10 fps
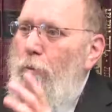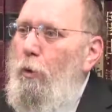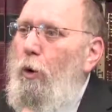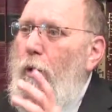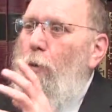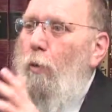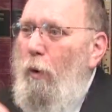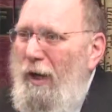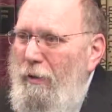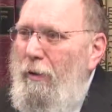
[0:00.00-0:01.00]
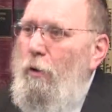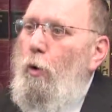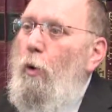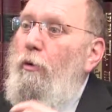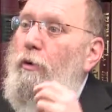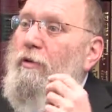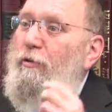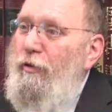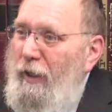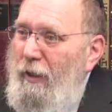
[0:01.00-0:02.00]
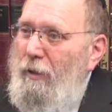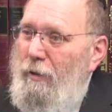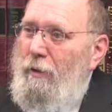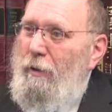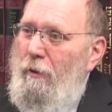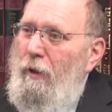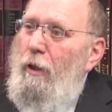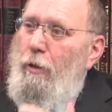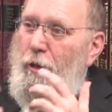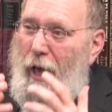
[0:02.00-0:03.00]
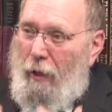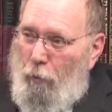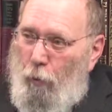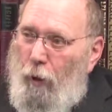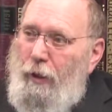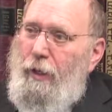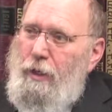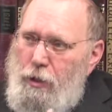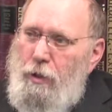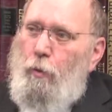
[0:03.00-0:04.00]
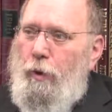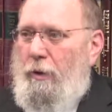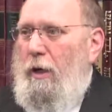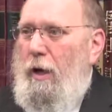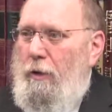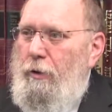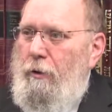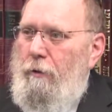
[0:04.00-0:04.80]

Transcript: more one, or reveal that oneness with God.